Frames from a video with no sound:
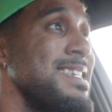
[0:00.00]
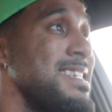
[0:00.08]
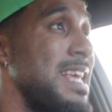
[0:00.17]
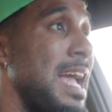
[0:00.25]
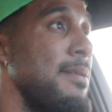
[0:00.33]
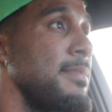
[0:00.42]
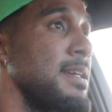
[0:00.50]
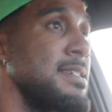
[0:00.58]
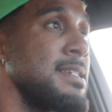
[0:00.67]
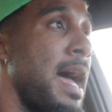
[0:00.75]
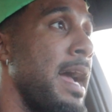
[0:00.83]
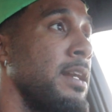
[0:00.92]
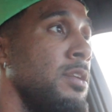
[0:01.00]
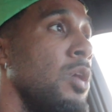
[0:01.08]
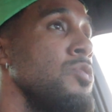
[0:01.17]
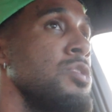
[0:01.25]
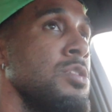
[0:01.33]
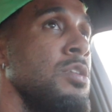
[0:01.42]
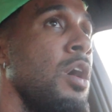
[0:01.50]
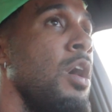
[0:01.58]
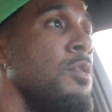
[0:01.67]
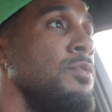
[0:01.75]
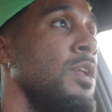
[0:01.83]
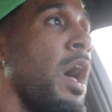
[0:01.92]
same exact notion
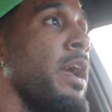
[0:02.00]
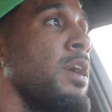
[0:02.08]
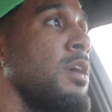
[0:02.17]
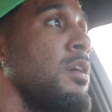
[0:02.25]
of, like,